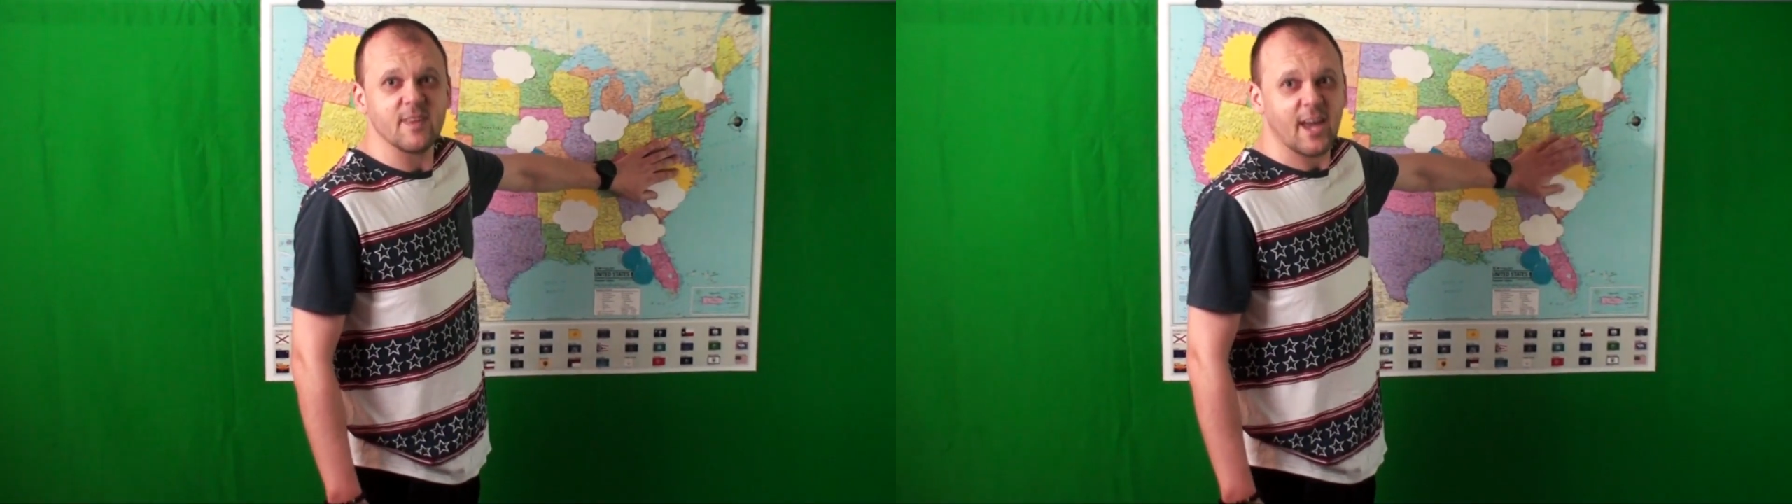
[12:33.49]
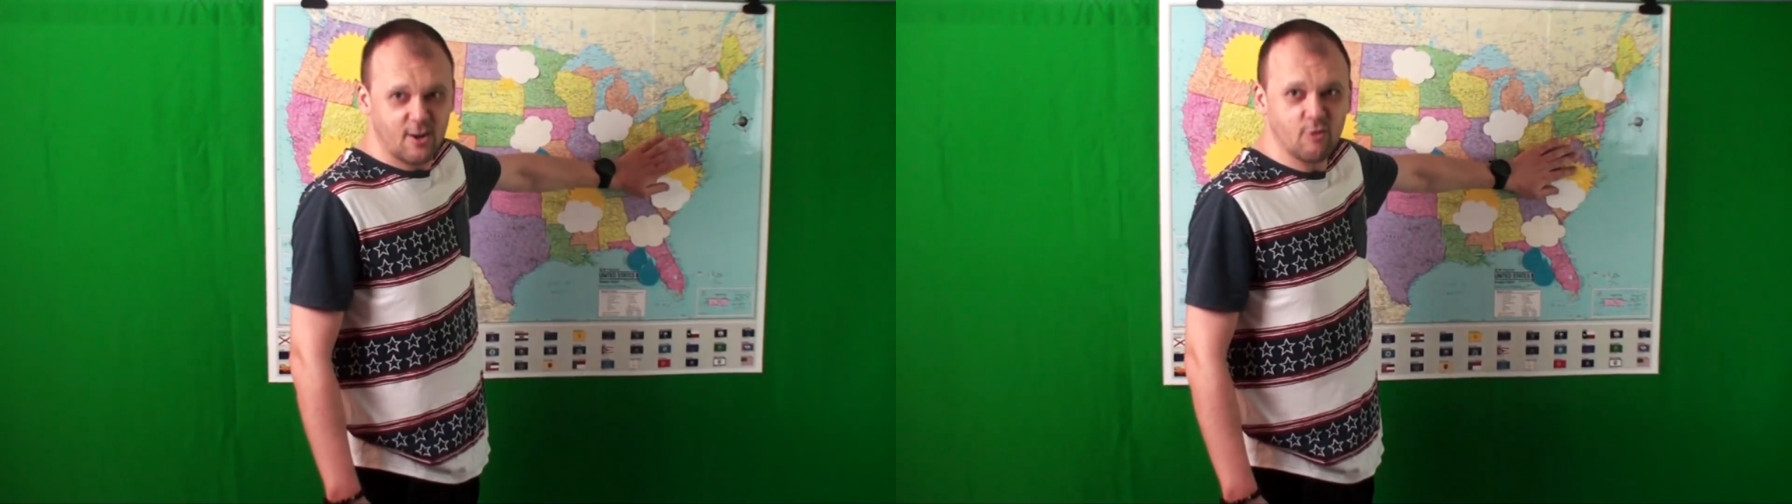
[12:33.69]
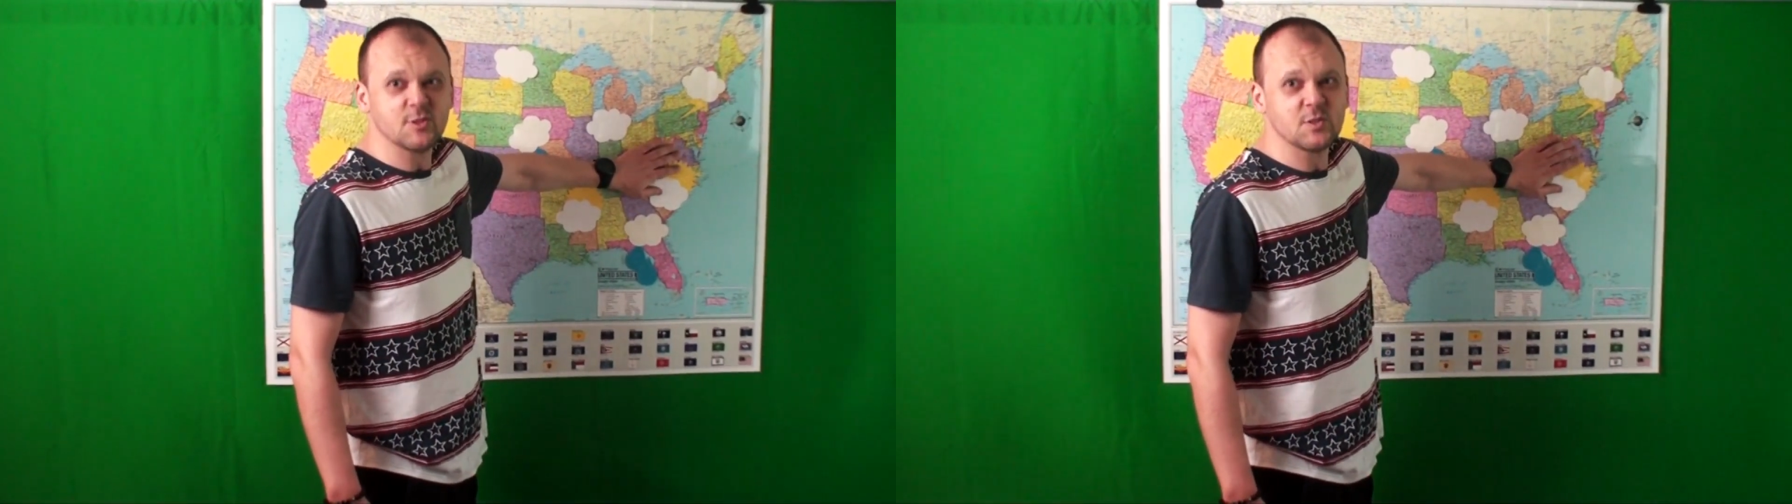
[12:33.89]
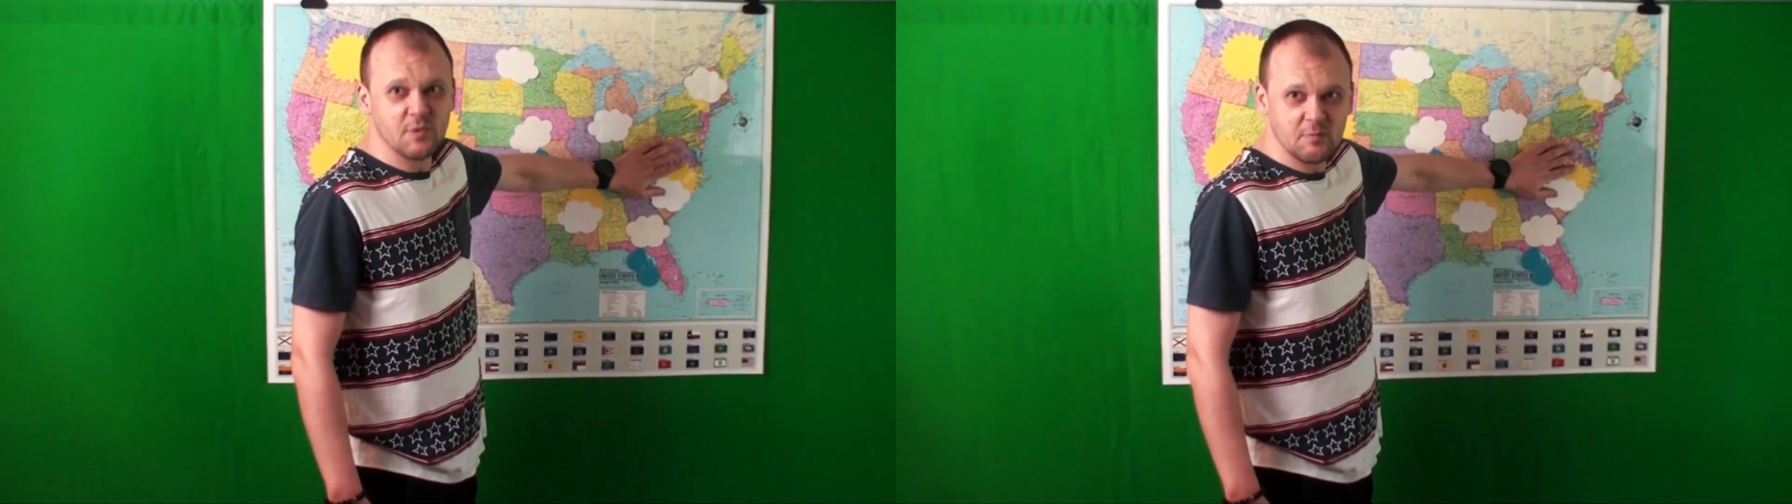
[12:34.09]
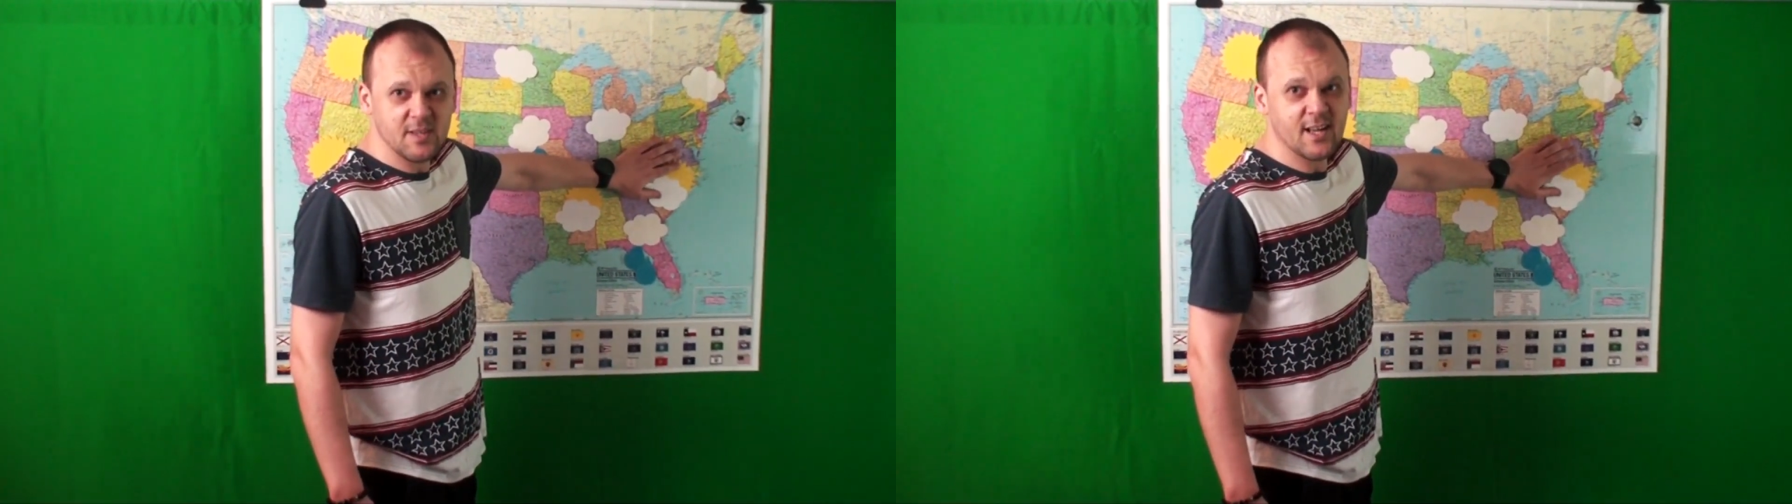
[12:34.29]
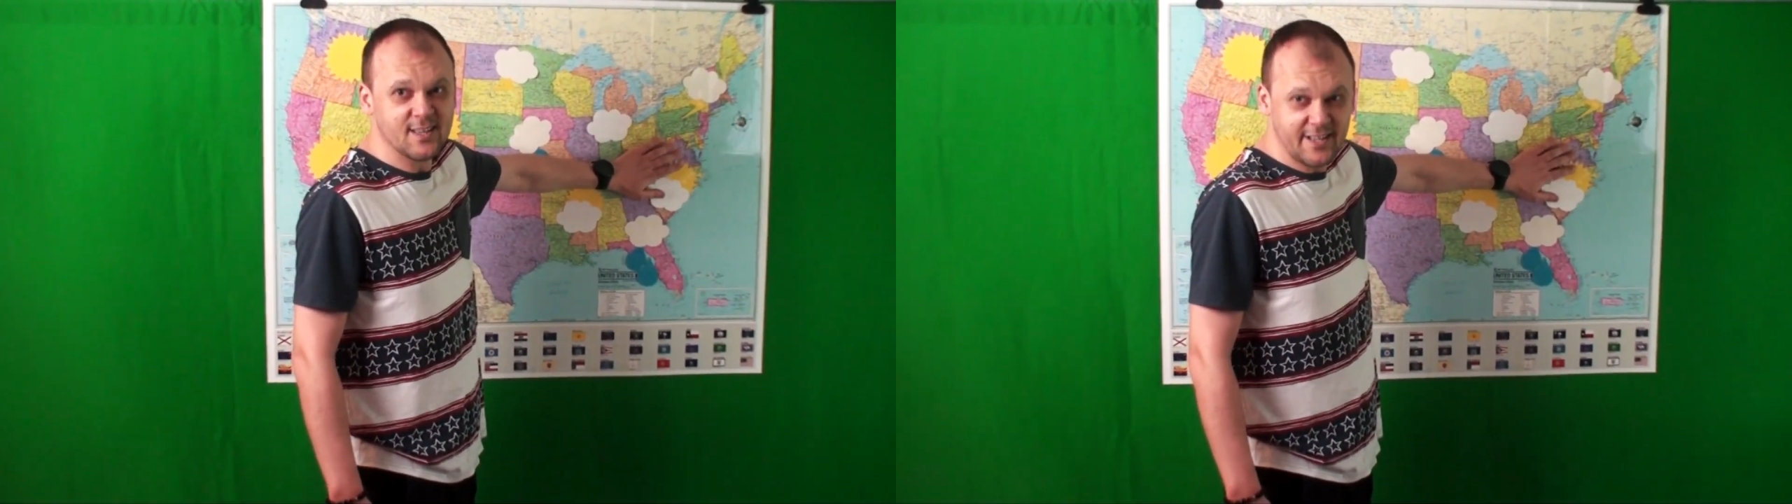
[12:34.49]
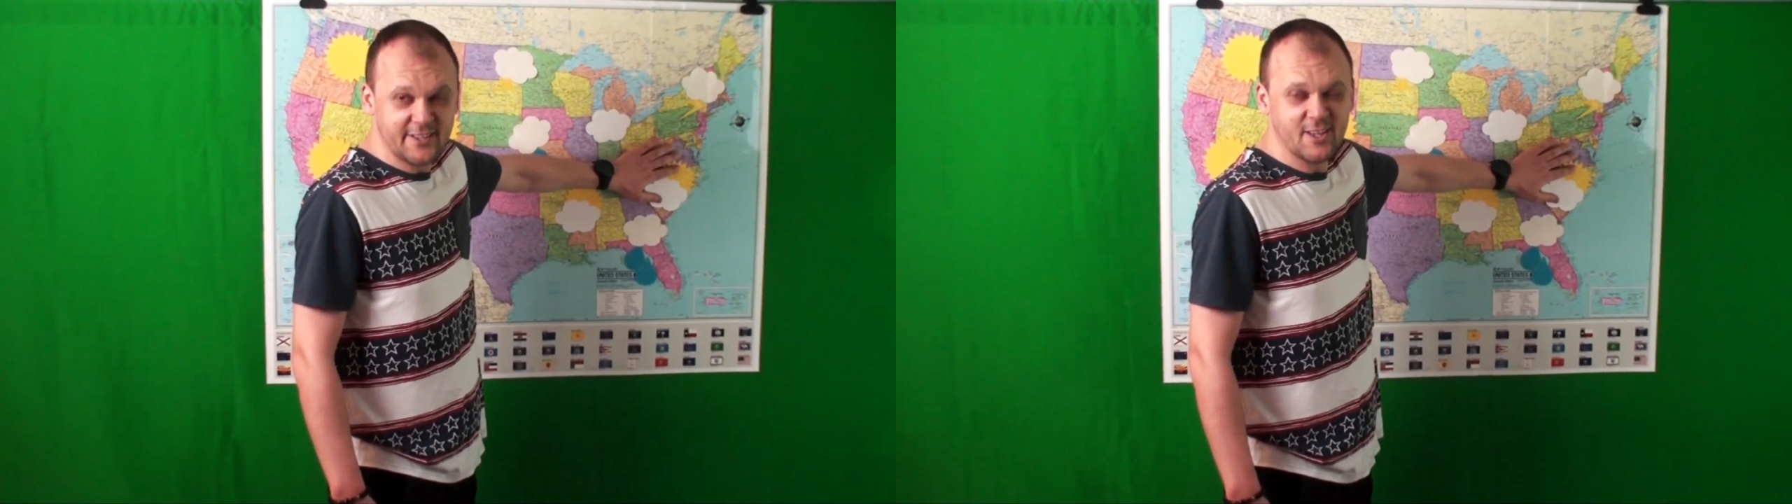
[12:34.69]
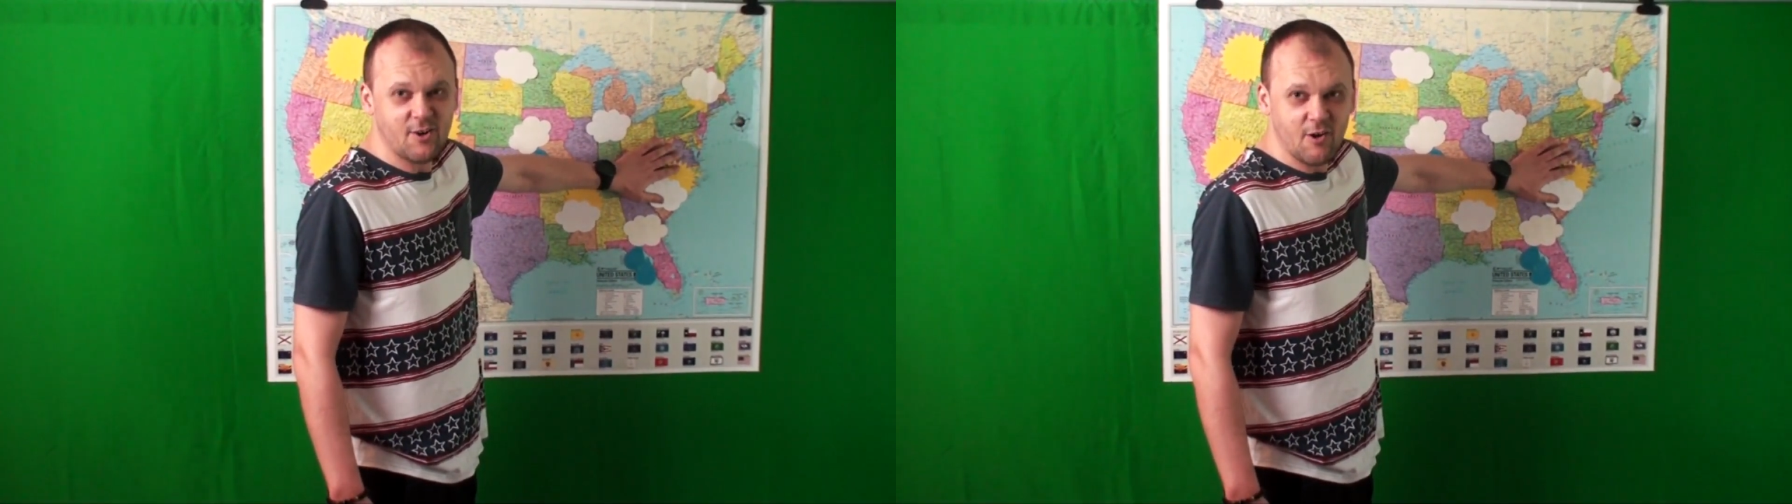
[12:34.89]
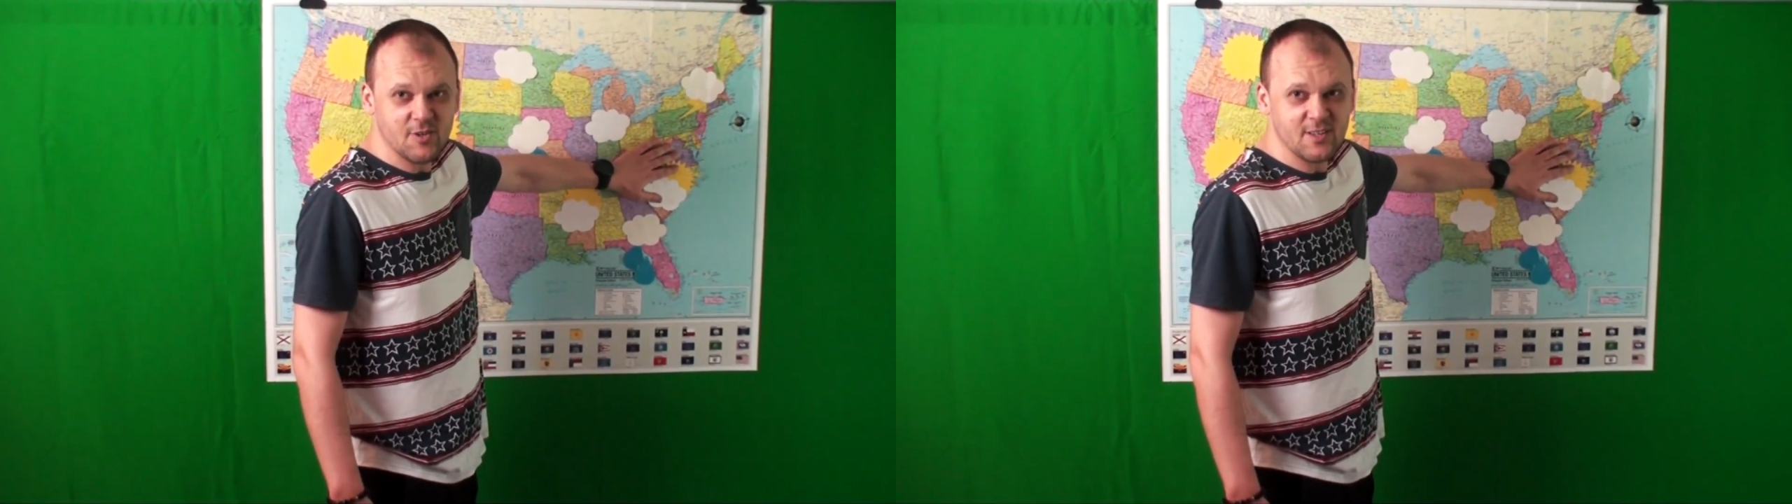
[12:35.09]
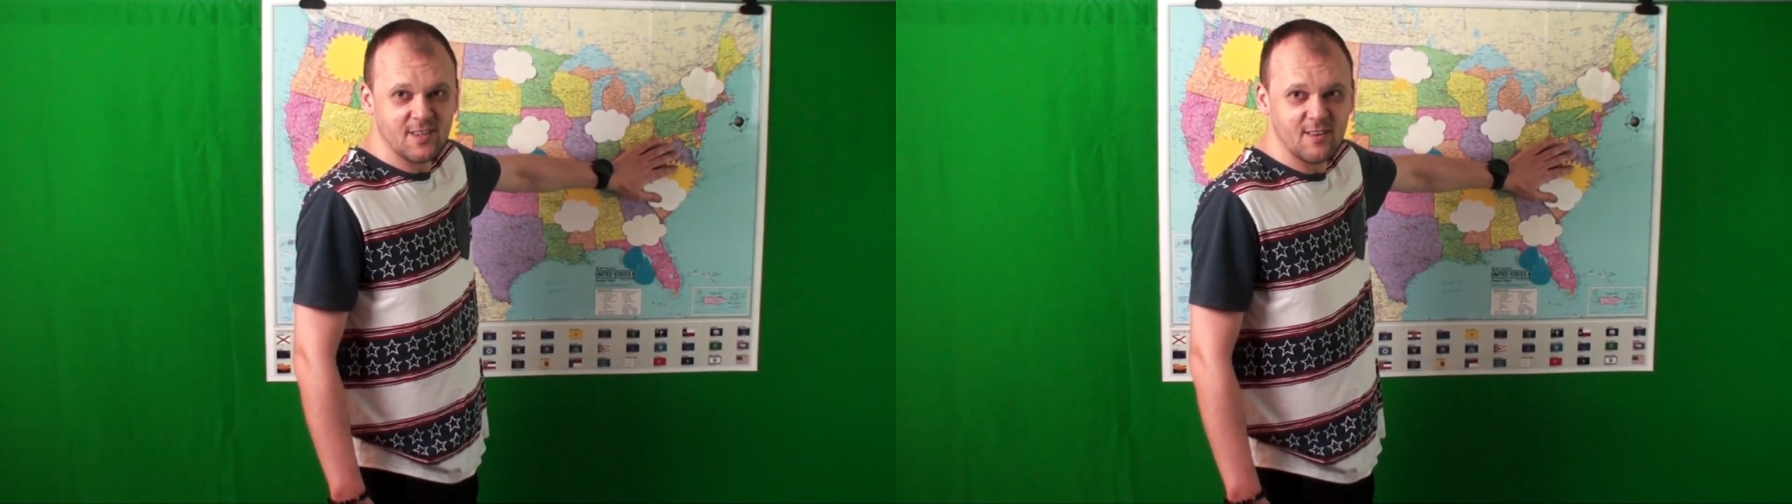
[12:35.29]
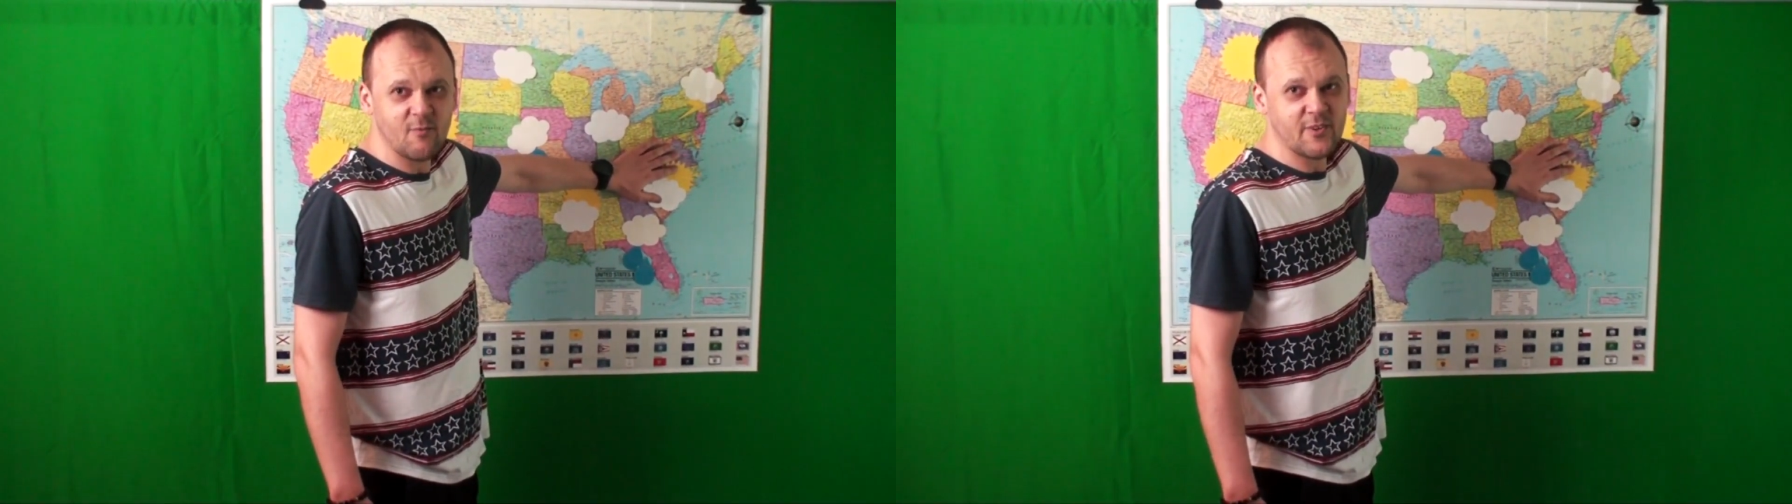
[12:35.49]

and go swim in the Atlantic Ocean